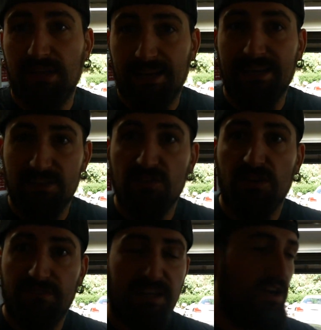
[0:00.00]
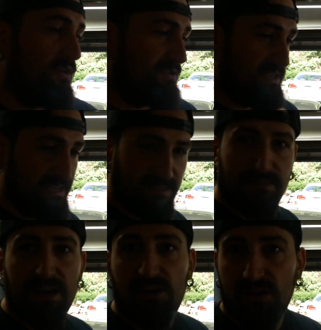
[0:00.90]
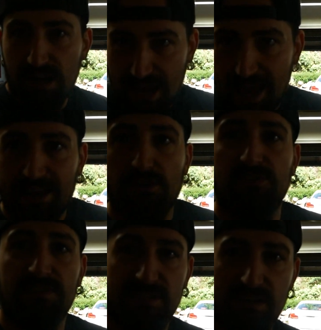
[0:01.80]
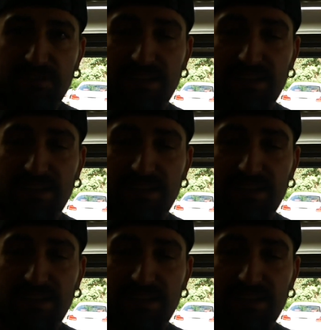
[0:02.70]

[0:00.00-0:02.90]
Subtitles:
like an install video and take some better angles and stuff